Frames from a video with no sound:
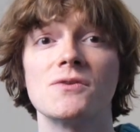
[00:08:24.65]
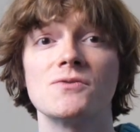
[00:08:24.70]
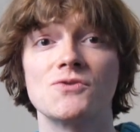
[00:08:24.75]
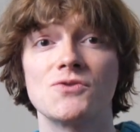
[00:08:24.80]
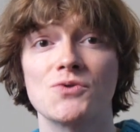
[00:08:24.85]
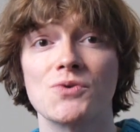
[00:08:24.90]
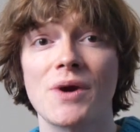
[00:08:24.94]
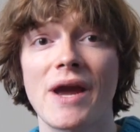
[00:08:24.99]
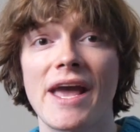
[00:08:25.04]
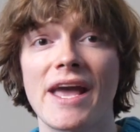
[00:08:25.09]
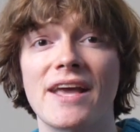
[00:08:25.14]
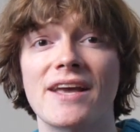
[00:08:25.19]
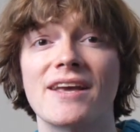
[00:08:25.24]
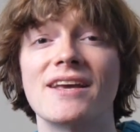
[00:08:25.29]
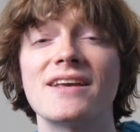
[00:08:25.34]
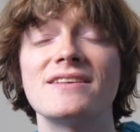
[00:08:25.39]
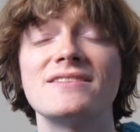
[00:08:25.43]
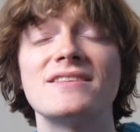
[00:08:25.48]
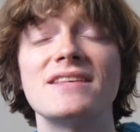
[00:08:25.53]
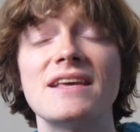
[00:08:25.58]
Drake
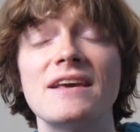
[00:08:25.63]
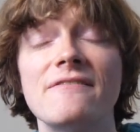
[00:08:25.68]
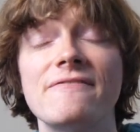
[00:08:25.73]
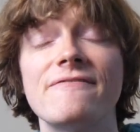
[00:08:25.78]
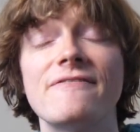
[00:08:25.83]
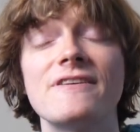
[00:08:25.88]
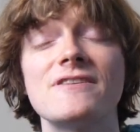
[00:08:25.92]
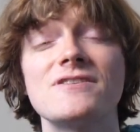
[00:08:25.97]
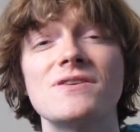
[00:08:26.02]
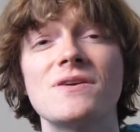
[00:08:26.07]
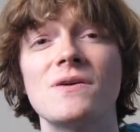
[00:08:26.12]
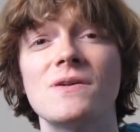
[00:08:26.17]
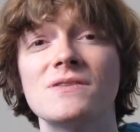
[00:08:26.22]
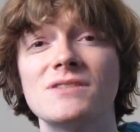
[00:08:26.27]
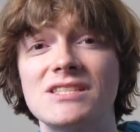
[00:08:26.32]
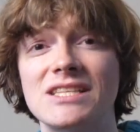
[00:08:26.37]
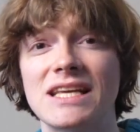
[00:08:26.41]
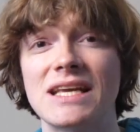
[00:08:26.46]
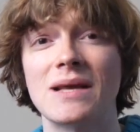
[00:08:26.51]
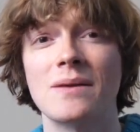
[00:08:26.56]
is the official
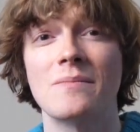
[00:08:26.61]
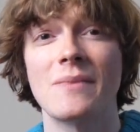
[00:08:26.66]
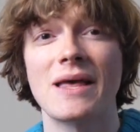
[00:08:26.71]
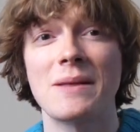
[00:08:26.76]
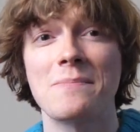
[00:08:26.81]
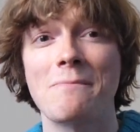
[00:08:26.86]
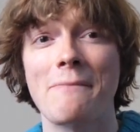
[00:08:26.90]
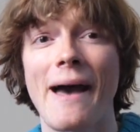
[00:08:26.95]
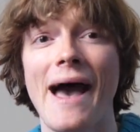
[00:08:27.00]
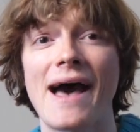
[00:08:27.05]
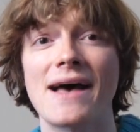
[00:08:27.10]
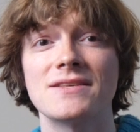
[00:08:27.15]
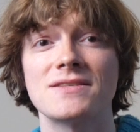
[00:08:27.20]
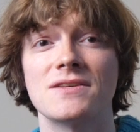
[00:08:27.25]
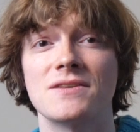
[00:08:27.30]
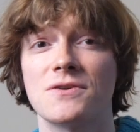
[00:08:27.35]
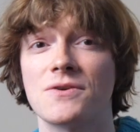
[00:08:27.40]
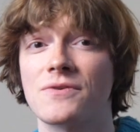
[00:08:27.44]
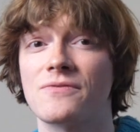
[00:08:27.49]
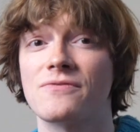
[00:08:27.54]
team
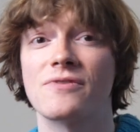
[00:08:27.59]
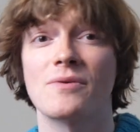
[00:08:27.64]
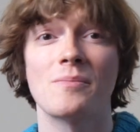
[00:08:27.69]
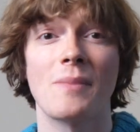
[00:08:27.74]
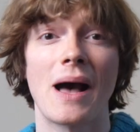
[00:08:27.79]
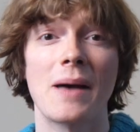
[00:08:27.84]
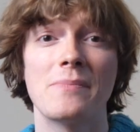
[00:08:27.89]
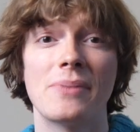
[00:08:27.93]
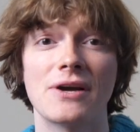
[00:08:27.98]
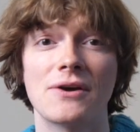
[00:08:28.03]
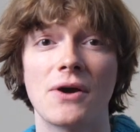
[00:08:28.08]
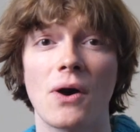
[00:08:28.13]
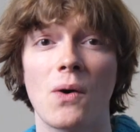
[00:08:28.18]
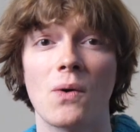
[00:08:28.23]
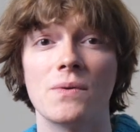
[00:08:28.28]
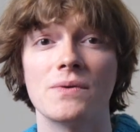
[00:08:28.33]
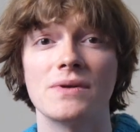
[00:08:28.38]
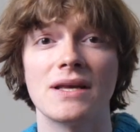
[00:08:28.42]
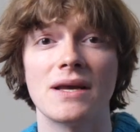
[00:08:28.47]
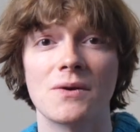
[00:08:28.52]
ambassador for my
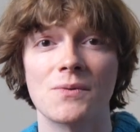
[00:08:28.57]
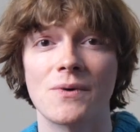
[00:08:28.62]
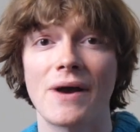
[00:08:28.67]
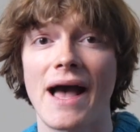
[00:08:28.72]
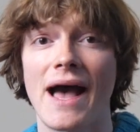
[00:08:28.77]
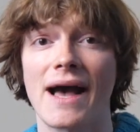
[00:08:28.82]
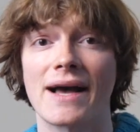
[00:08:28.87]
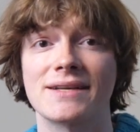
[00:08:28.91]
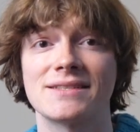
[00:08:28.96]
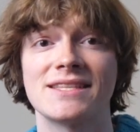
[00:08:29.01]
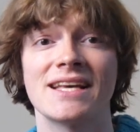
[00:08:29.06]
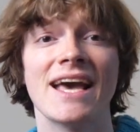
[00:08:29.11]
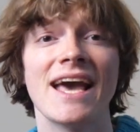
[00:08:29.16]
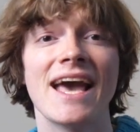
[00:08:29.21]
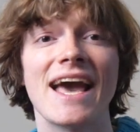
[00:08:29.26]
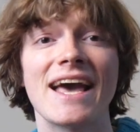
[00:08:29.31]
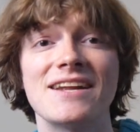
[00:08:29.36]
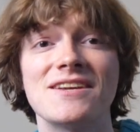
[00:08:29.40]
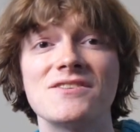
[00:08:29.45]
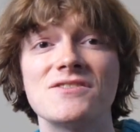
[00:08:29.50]
Begonia Rex
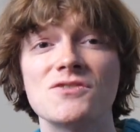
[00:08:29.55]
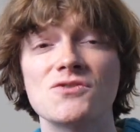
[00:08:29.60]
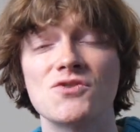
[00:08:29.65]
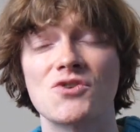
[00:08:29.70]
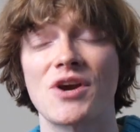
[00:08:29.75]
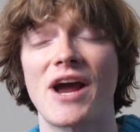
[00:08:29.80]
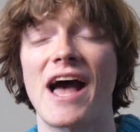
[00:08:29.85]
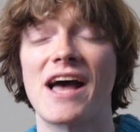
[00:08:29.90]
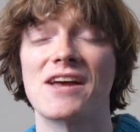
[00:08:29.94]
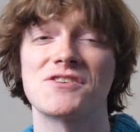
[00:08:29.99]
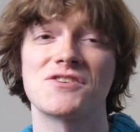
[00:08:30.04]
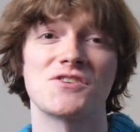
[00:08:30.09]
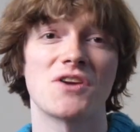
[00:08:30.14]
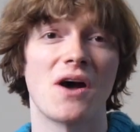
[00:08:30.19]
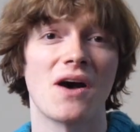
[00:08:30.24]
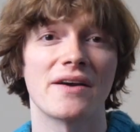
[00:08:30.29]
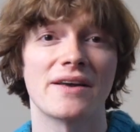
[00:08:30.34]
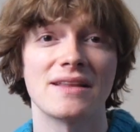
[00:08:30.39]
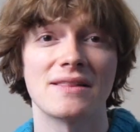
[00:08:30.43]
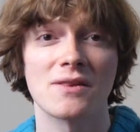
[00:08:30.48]
and is
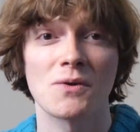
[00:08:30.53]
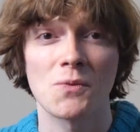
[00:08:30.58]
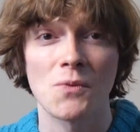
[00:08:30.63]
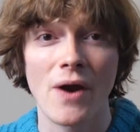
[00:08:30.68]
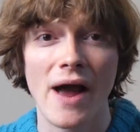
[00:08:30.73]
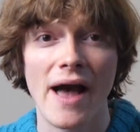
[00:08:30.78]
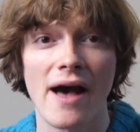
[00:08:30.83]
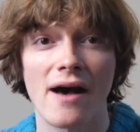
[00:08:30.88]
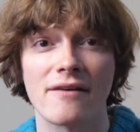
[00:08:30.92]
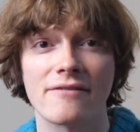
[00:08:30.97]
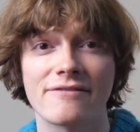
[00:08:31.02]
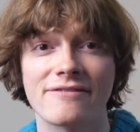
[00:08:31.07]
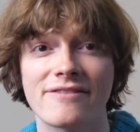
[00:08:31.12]
trash-talking the ref.